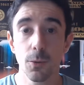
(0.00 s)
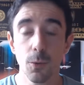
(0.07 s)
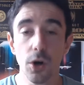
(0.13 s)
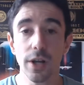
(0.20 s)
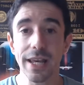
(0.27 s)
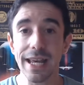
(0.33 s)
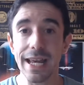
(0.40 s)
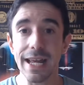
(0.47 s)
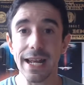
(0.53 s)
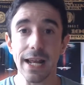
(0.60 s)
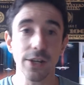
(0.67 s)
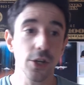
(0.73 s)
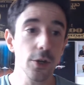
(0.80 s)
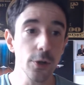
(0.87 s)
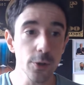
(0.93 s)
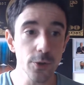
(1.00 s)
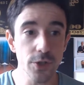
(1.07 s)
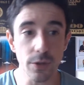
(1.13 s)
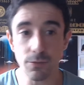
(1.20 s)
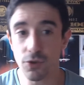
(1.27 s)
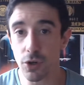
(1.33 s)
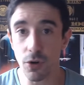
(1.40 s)
working and you use
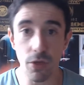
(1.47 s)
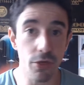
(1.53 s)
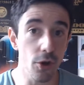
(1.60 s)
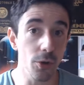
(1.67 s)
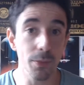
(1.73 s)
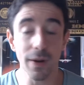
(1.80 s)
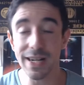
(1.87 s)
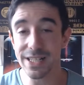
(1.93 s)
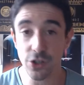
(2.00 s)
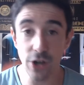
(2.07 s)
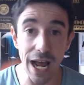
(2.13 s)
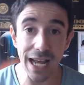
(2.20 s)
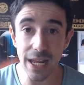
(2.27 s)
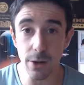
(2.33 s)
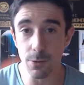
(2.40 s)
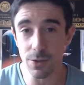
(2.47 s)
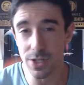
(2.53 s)
some sort of third-party tracking,